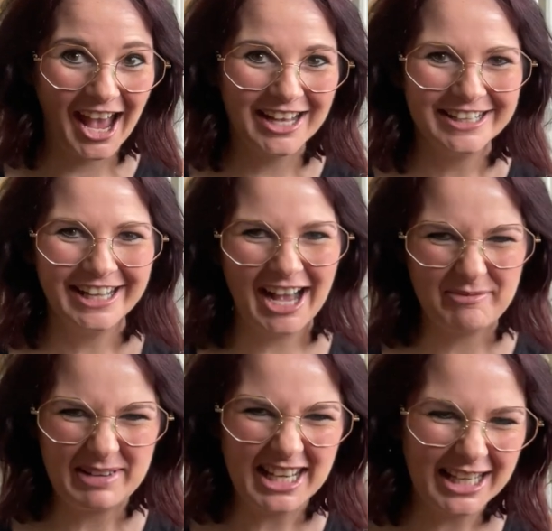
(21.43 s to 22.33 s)

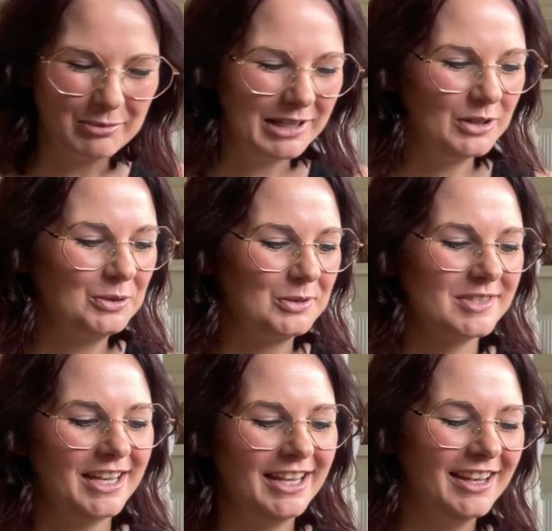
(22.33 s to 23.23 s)
I've been a little bit
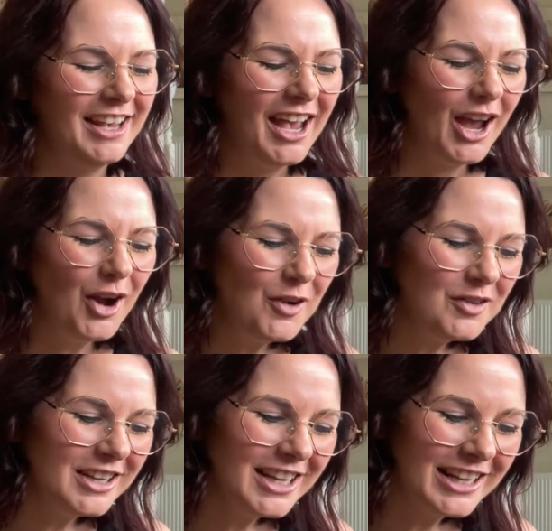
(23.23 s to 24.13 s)
naughty,
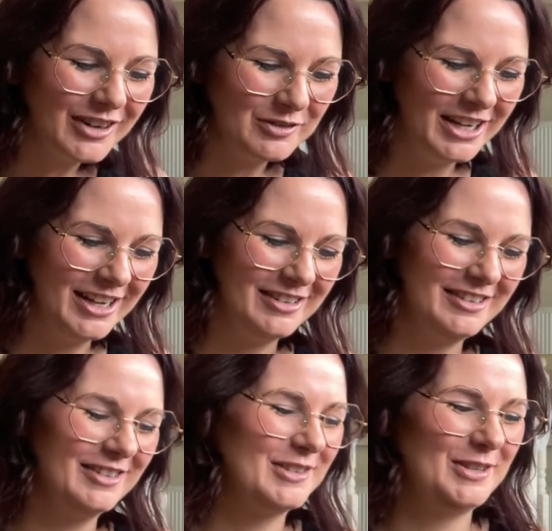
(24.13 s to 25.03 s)
only a little bit,
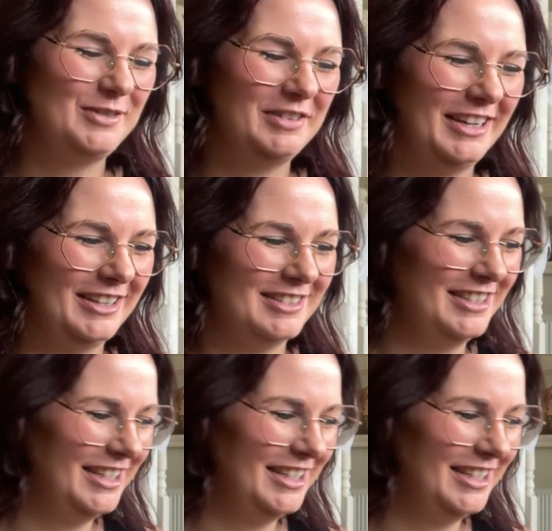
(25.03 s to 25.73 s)
not too bad.